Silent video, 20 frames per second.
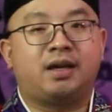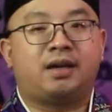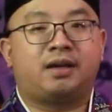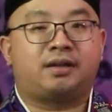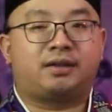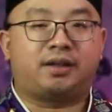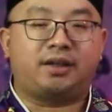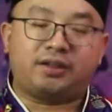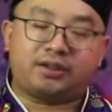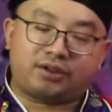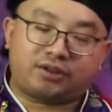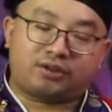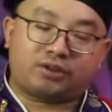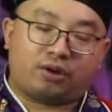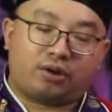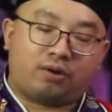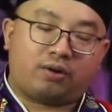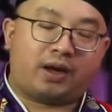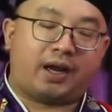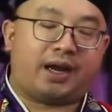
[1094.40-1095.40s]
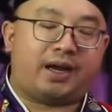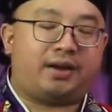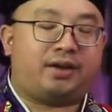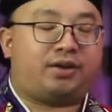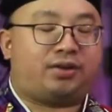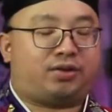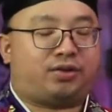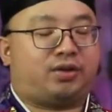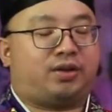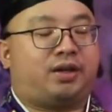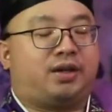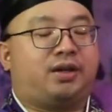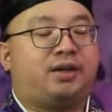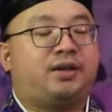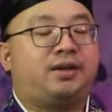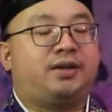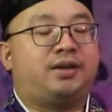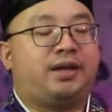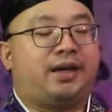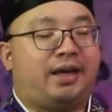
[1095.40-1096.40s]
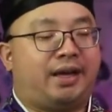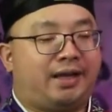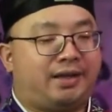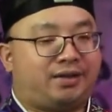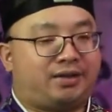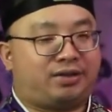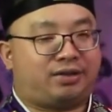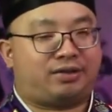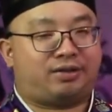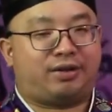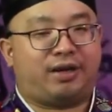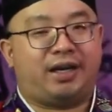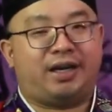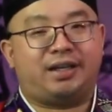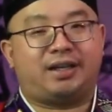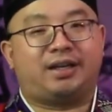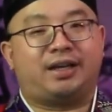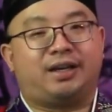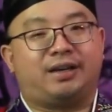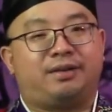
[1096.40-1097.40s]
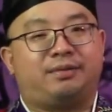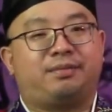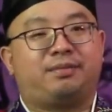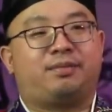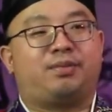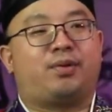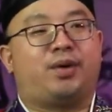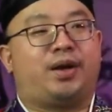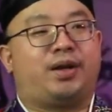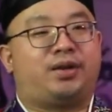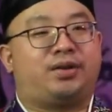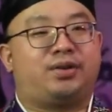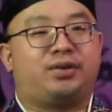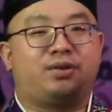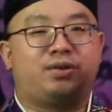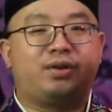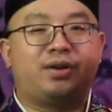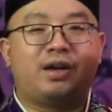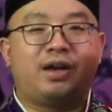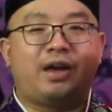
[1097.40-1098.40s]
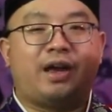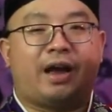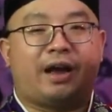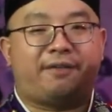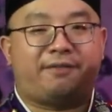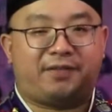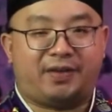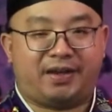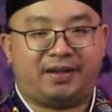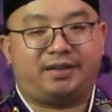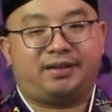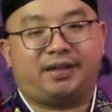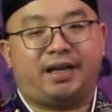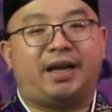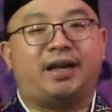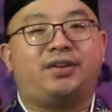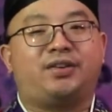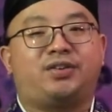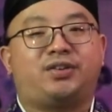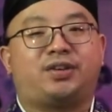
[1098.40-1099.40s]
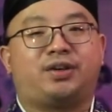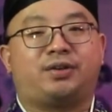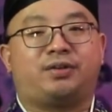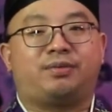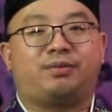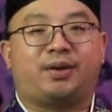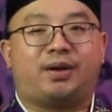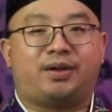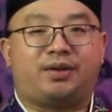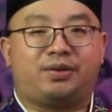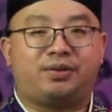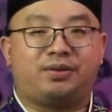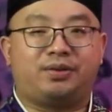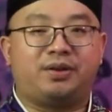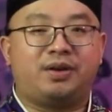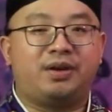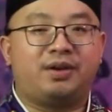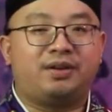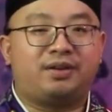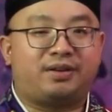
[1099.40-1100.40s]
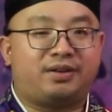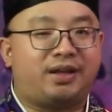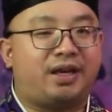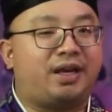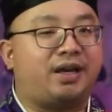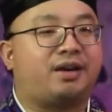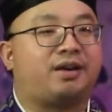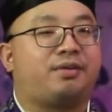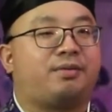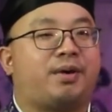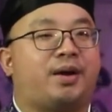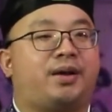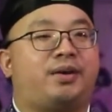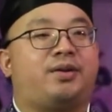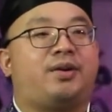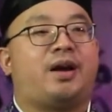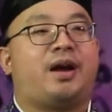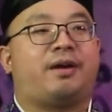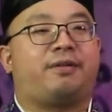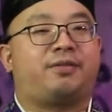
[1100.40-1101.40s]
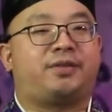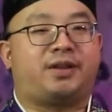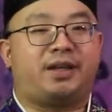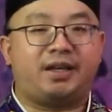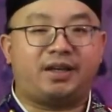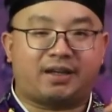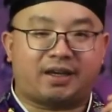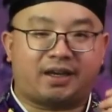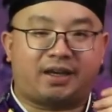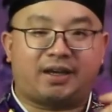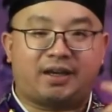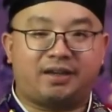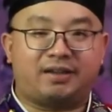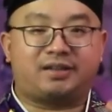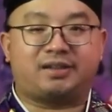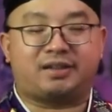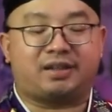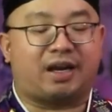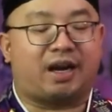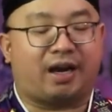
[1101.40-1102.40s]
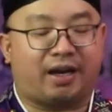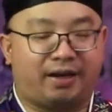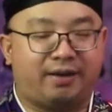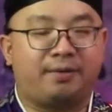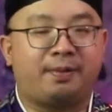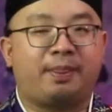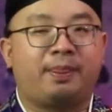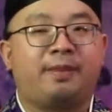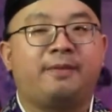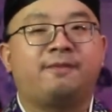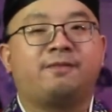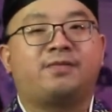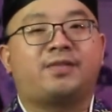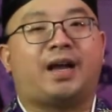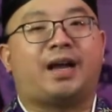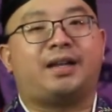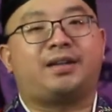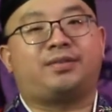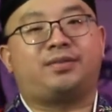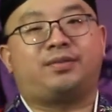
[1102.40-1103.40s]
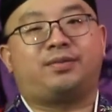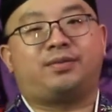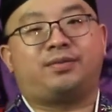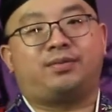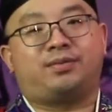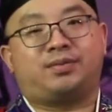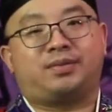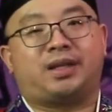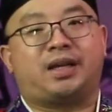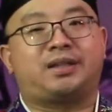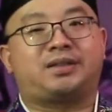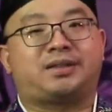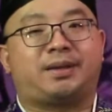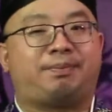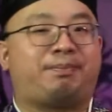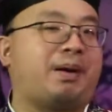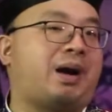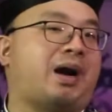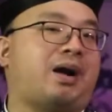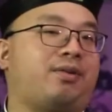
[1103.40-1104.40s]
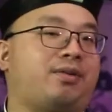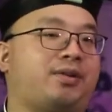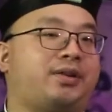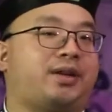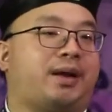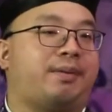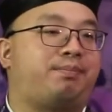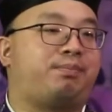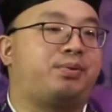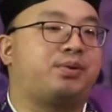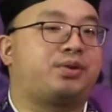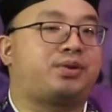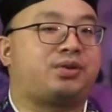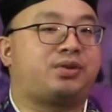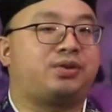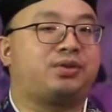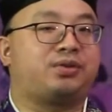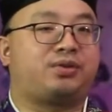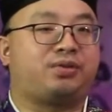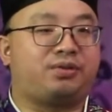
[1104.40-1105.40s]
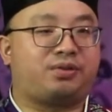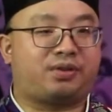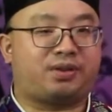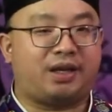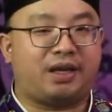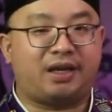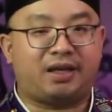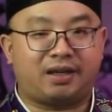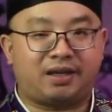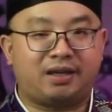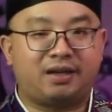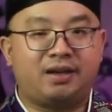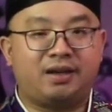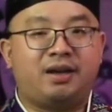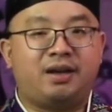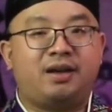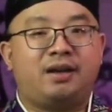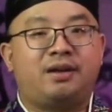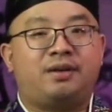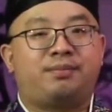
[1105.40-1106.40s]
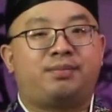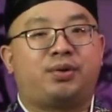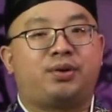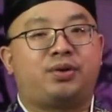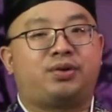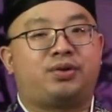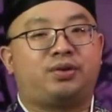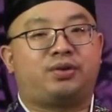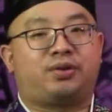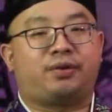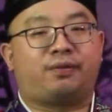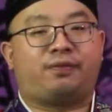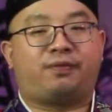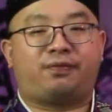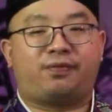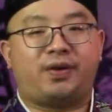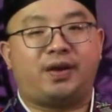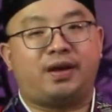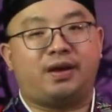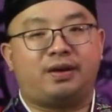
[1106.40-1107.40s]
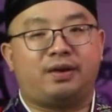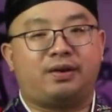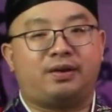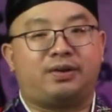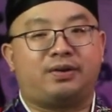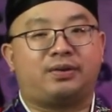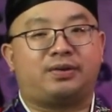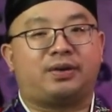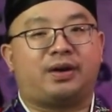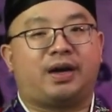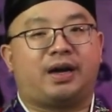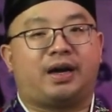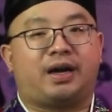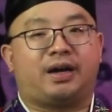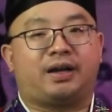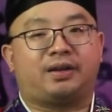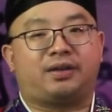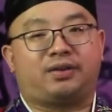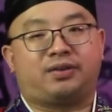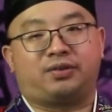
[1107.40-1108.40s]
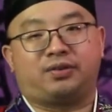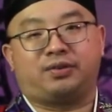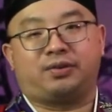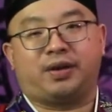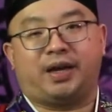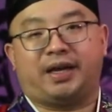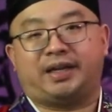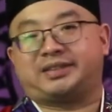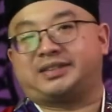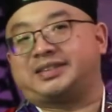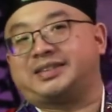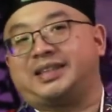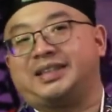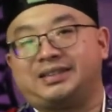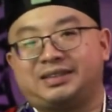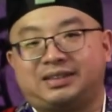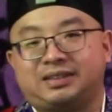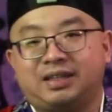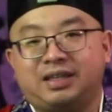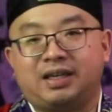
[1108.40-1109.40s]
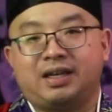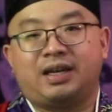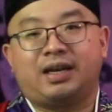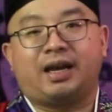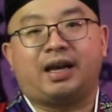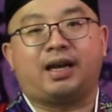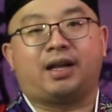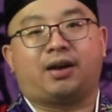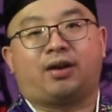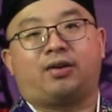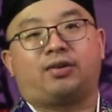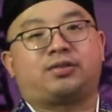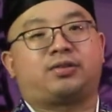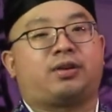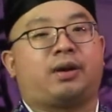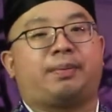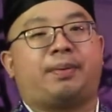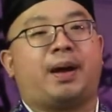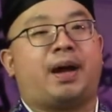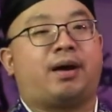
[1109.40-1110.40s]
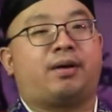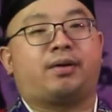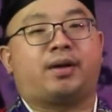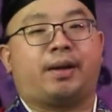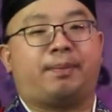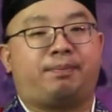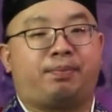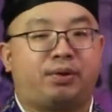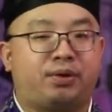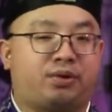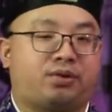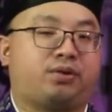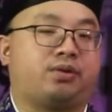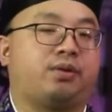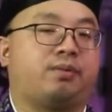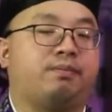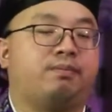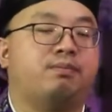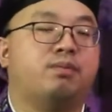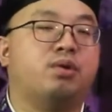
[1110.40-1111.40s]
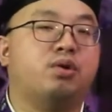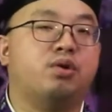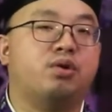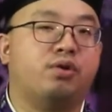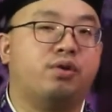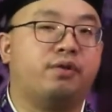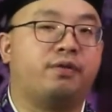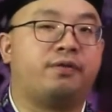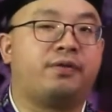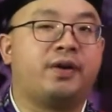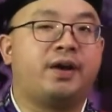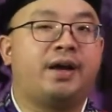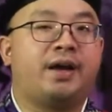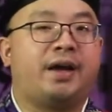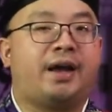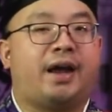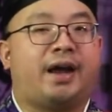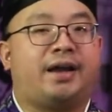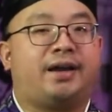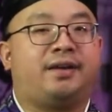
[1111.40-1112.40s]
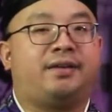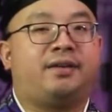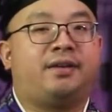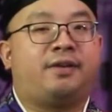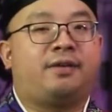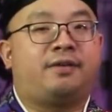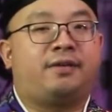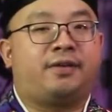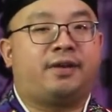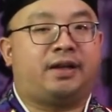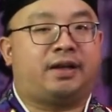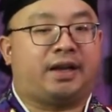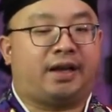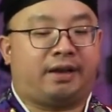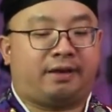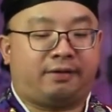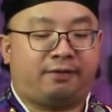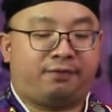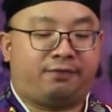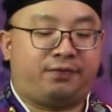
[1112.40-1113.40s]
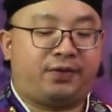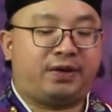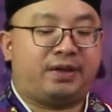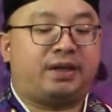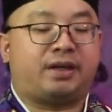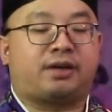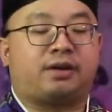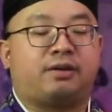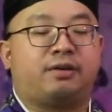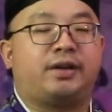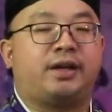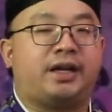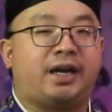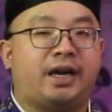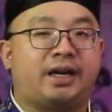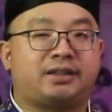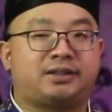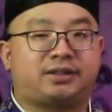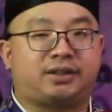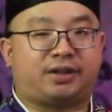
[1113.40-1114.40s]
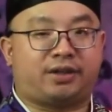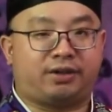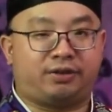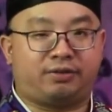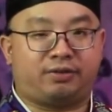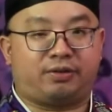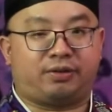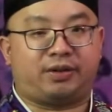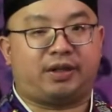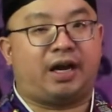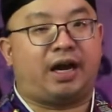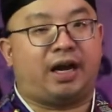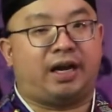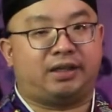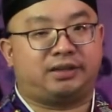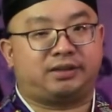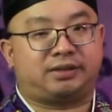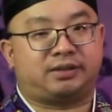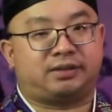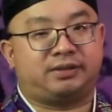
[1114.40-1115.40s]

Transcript: This soul energy, it's created when you have intention, when you think, when you have thinking inside. That's the power that pushes you to think, push you to feel you exist, and also the power that pushes you to move and like physically execute your task.